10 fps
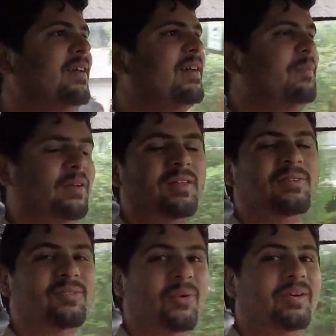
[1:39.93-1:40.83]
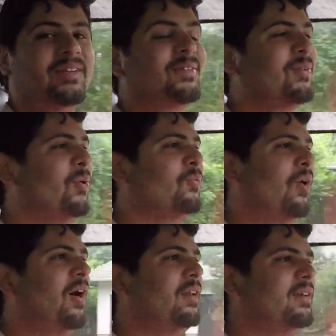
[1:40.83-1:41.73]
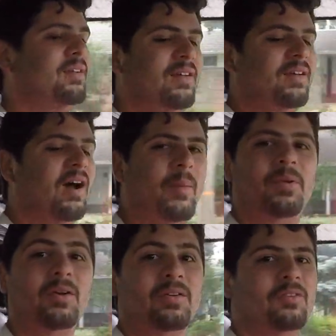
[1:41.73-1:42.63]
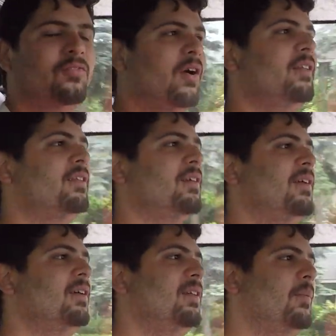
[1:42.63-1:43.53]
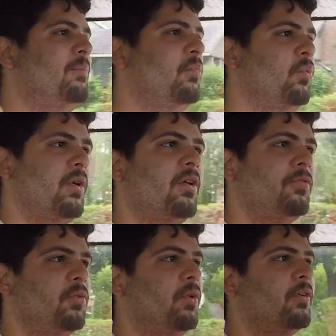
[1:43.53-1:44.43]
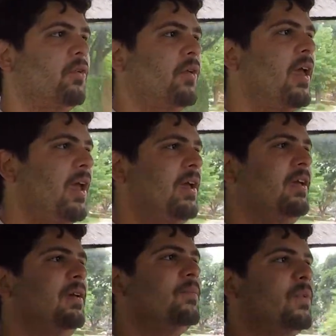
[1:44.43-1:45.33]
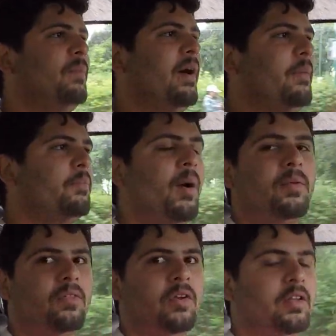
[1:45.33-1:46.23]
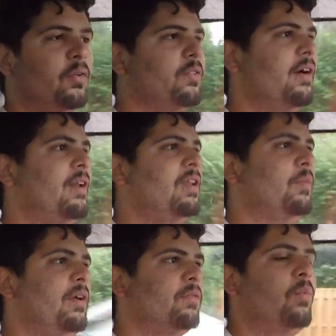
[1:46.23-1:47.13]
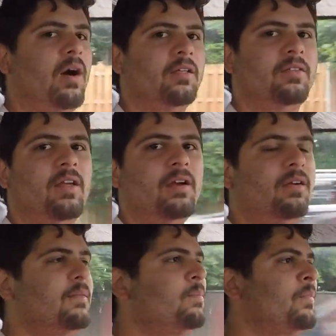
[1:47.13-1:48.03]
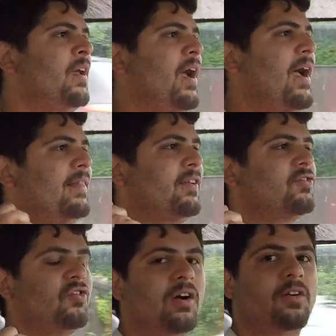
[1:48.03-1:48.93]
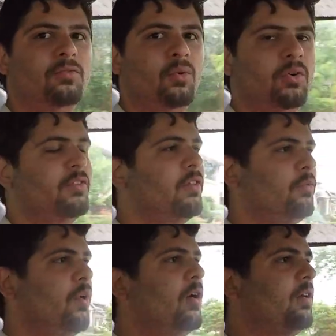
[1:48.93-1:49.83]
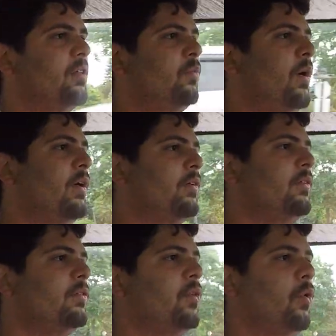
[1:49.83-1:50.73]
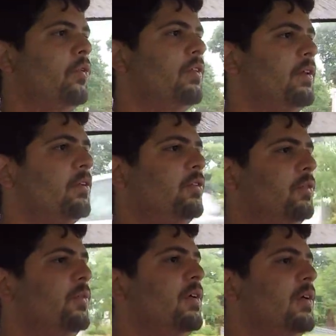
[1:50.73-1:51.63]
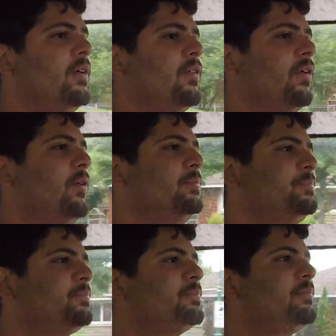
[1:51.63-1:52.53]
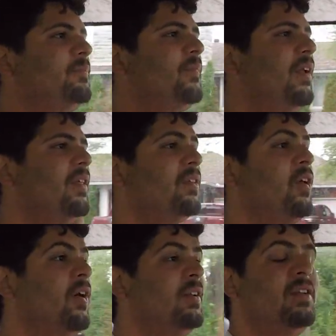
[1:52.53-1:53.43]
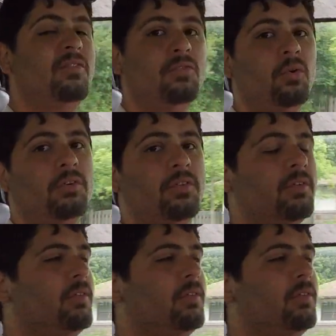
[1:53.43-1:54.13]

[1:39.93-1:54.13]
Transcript: but the floor is so rotted up here in the front. The rear floor is okay, but probably still get those done anyways while it's there, and the trunk floor is just rotted as well. There's holes in there too. So this car needs floors